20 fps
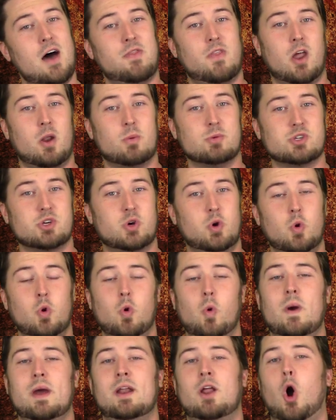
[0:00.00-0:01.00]
I thought it was a
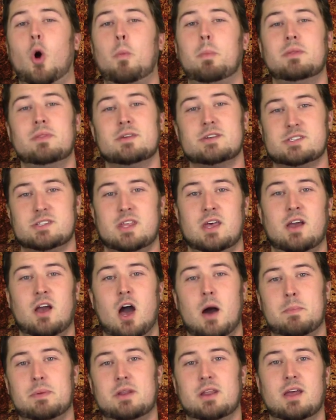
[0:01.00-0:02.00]
cool way to open this thing
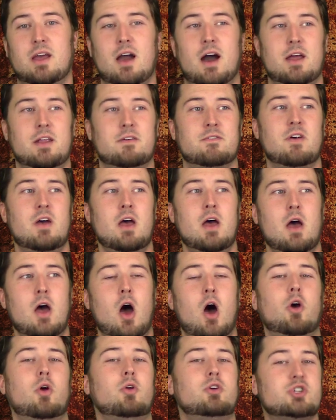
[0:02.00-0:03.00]
up and to kind of
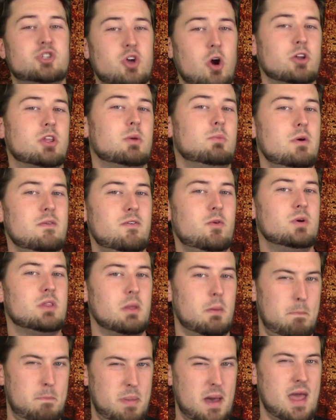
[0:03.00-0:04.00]
start the movie with
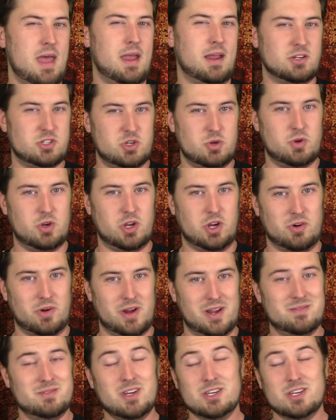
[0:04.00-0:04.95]
a bang to a degree.